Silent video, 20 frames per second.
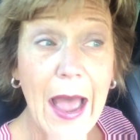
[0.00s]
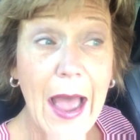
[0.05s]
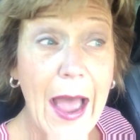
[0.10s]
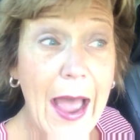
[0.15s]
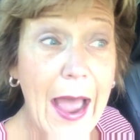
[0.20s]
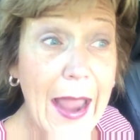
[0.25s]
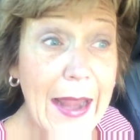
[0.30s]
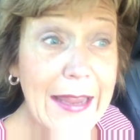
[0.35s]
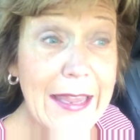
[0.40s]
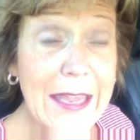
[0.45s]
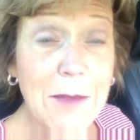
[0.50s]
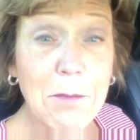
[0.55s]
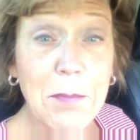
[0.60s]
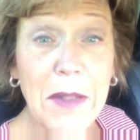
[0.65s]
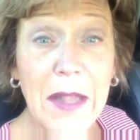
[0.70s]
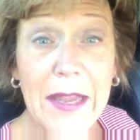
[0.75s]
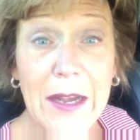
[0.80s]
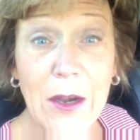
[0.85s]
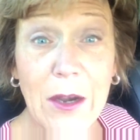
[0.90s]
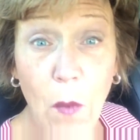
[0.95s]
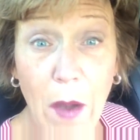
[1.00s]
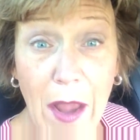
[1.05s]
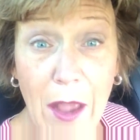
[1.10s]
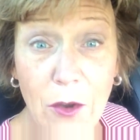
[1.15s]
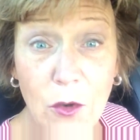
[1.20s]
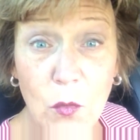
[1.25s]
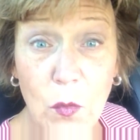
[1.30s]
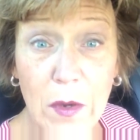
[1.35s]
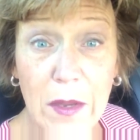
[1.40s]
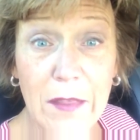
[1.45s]
I can play
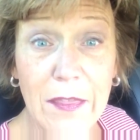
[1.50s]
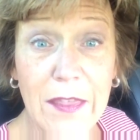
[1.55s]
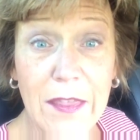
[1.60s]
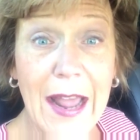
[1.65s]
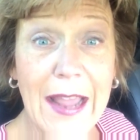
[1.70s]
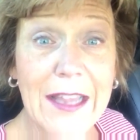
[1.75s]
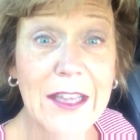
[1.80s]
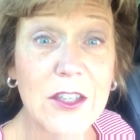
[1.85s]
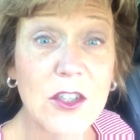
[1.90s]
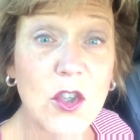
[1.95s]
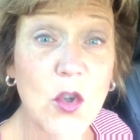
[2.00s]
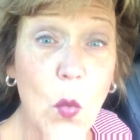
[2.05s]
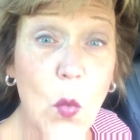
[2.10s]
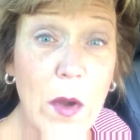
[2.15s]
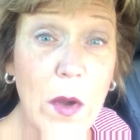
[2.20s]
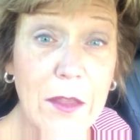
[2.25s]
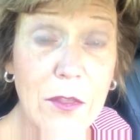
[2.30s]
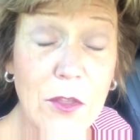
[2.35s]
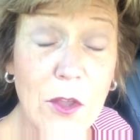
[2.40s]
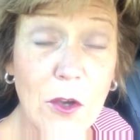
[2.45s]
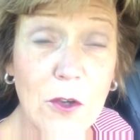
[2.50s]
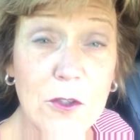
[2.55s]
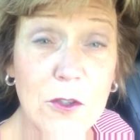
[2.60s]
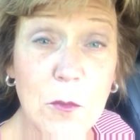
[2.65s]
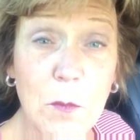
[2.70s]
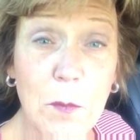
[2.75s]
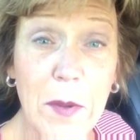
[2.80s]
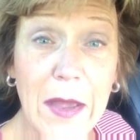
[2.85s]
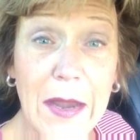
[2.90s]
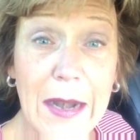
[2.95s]
around with and I can tweak those,
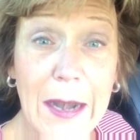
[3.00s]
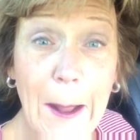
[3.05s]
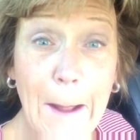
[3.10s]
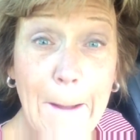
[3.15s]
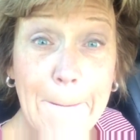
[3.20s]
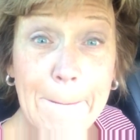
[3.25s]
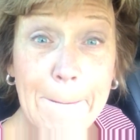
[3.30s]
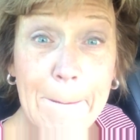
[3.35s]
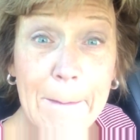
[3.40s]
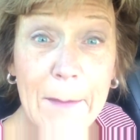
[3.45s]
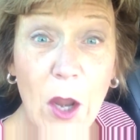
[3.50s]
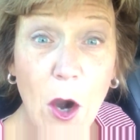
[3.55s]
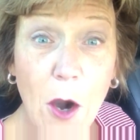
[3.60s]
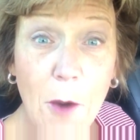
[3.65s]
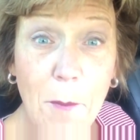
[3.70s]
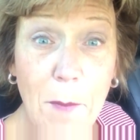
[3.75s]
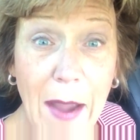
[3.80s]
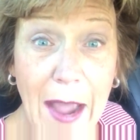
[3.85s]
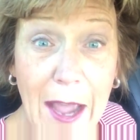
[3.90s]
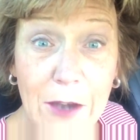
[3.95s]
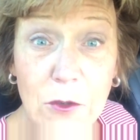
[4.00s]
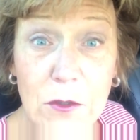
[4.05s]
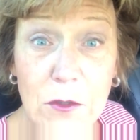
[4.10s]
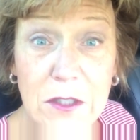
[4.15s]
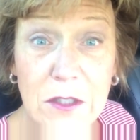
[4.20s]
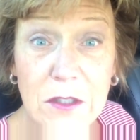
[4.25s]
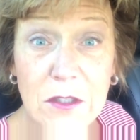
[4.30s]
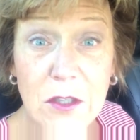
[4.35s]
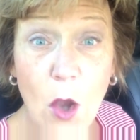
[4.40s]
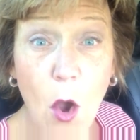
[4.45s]
but carbohydrates is